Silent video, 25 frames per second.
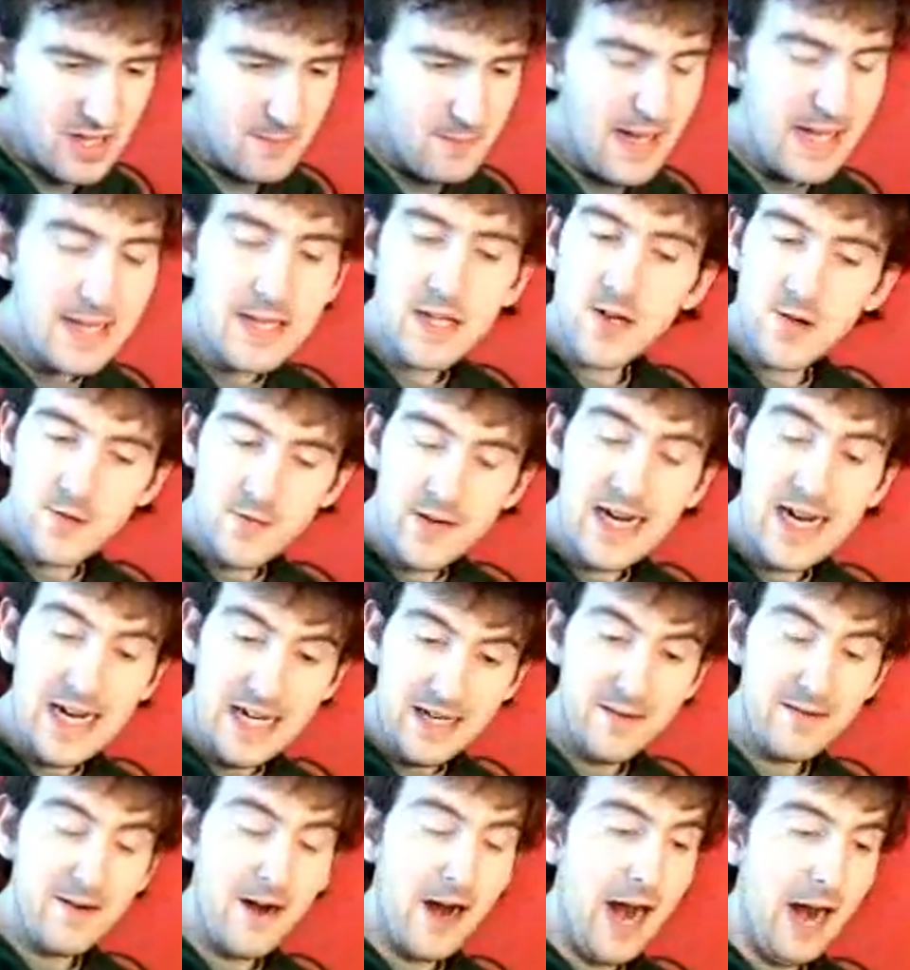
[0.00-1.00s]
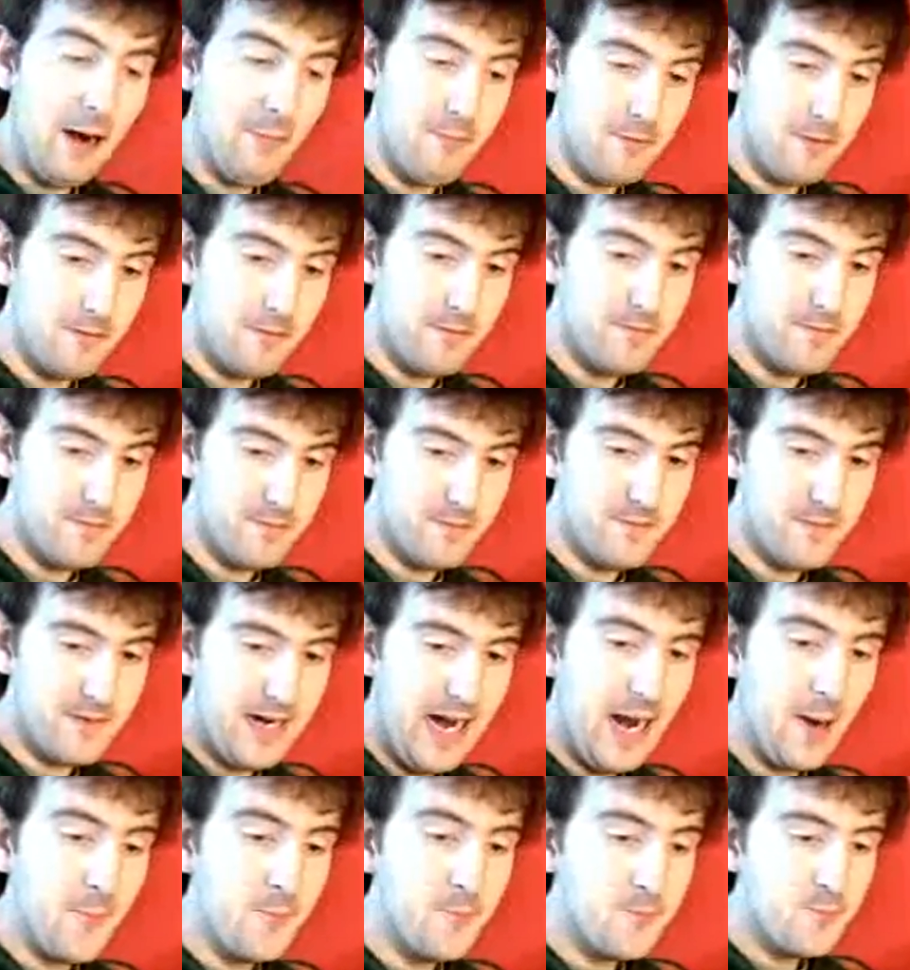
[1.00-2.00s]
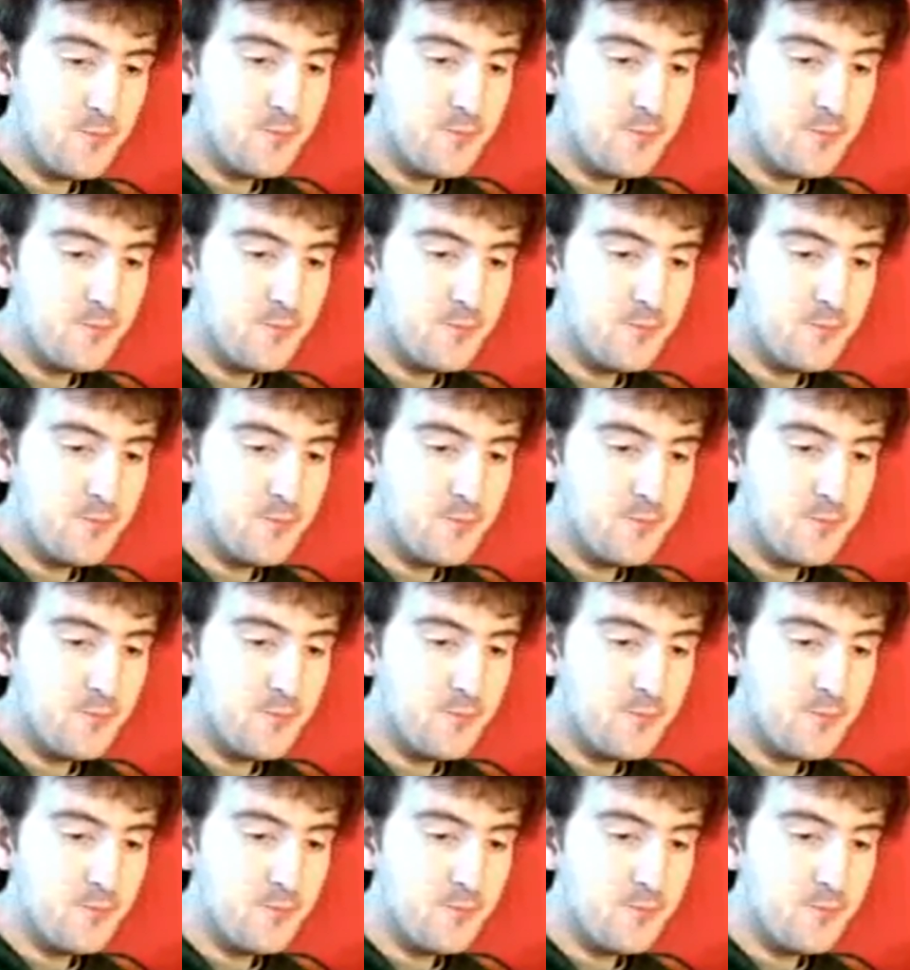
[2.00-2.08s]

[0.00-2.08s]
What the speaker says: Better than green. Yeah, well, yeah.